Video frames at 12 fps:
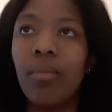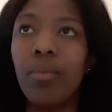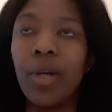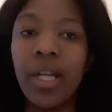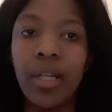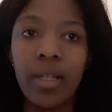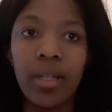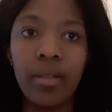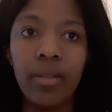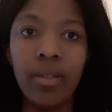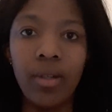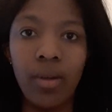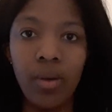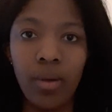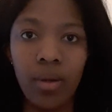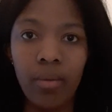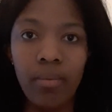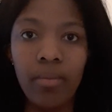break the
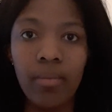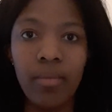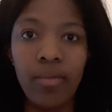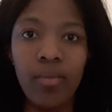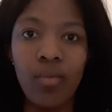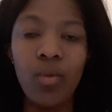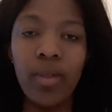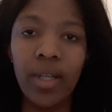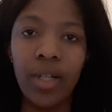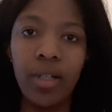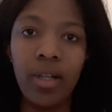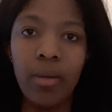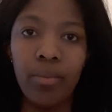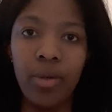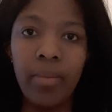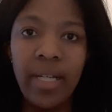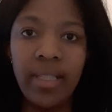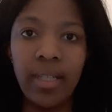norm without
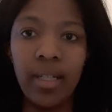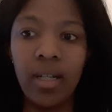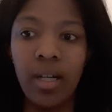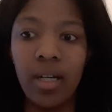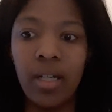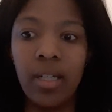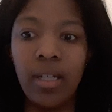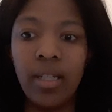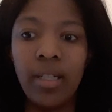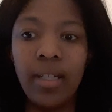compromising on